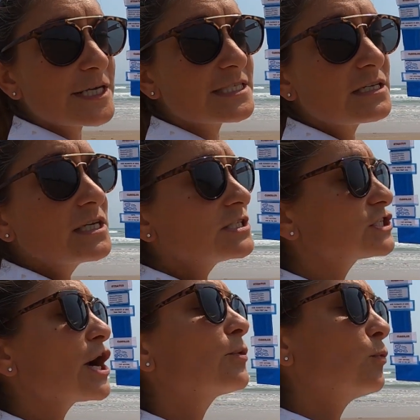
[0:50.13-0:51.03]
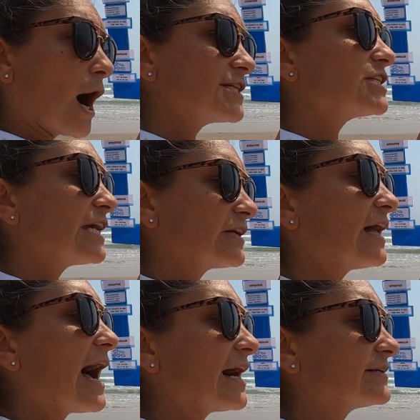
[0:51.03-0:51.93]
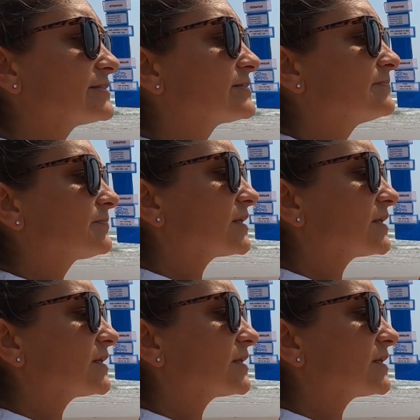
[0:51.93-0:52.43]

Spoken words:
us start watching clouds.